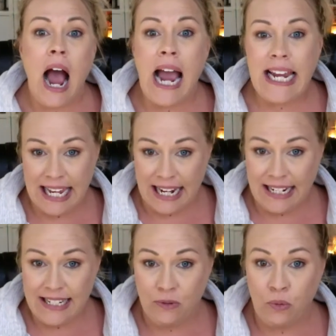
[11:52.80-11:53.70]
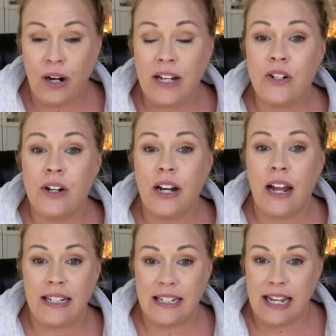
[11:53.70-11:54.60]
I get it. When I started,
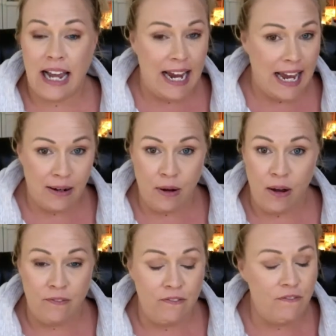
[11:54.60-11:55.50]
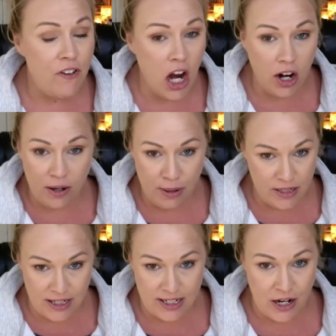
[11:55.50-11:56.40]
I did, I had a very
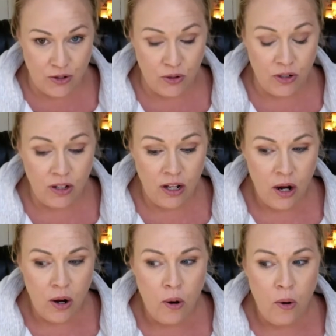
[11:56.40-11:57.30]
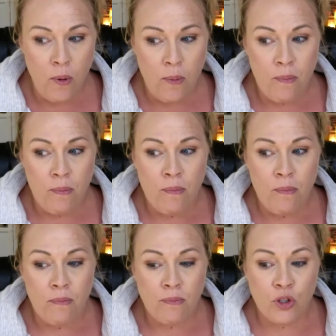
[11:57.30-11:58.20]
busy schedule.
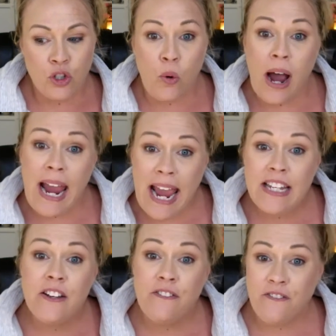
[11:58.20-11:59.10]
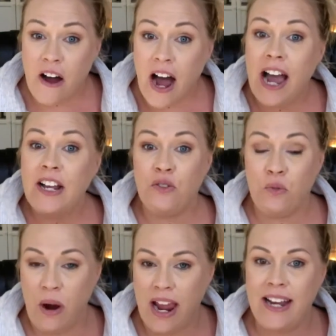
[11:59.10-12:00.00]
So I had to find
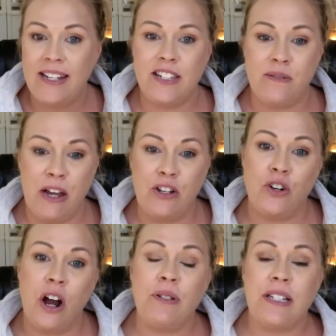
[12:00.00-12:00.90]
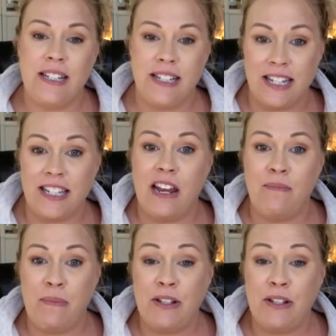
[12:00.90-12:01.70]
ways to make sure I was consistent in my